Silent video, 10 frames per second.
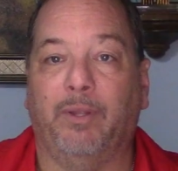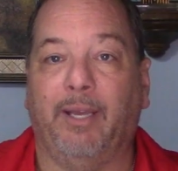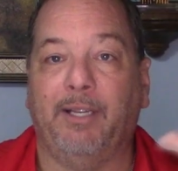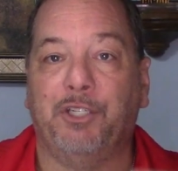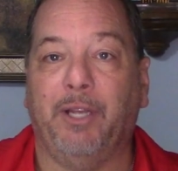
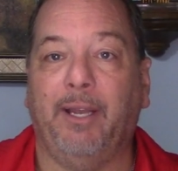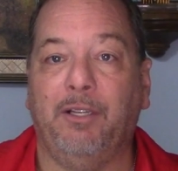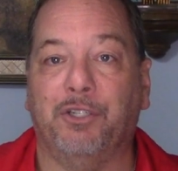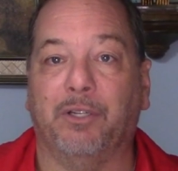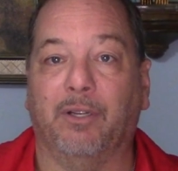they
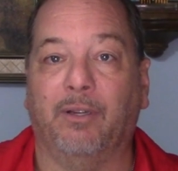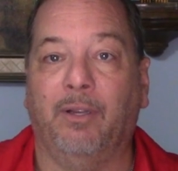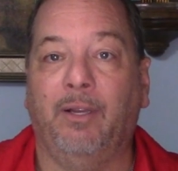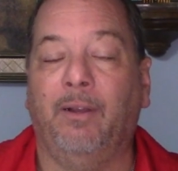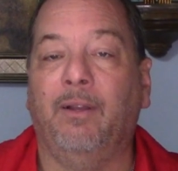changed it.
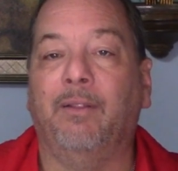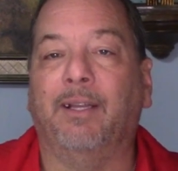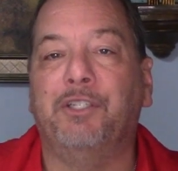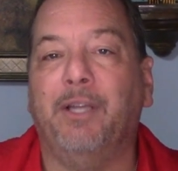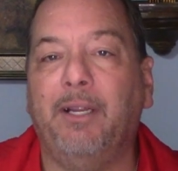
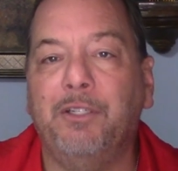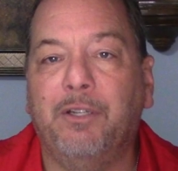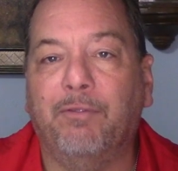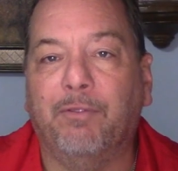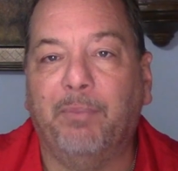They changed
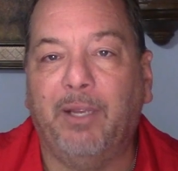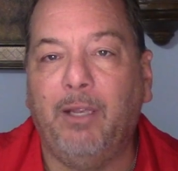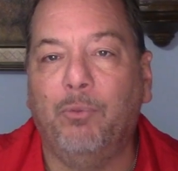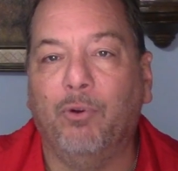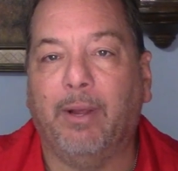it from the
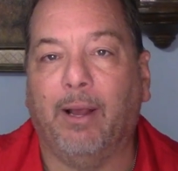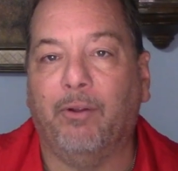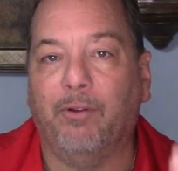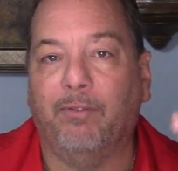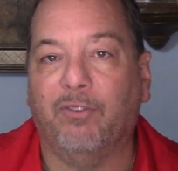Hebrew
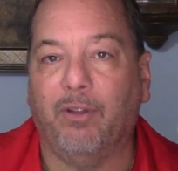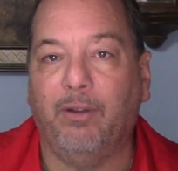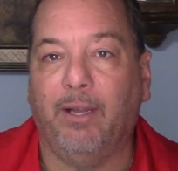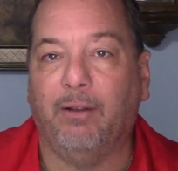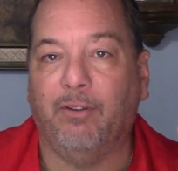calendar of
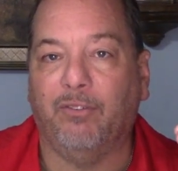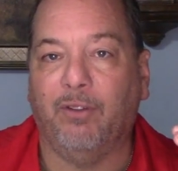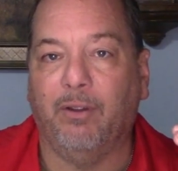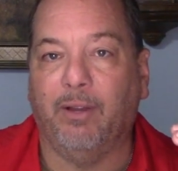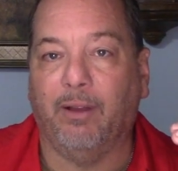sundown to
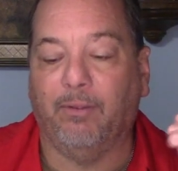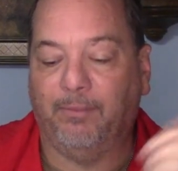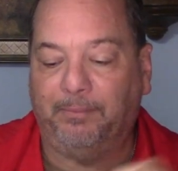sundown.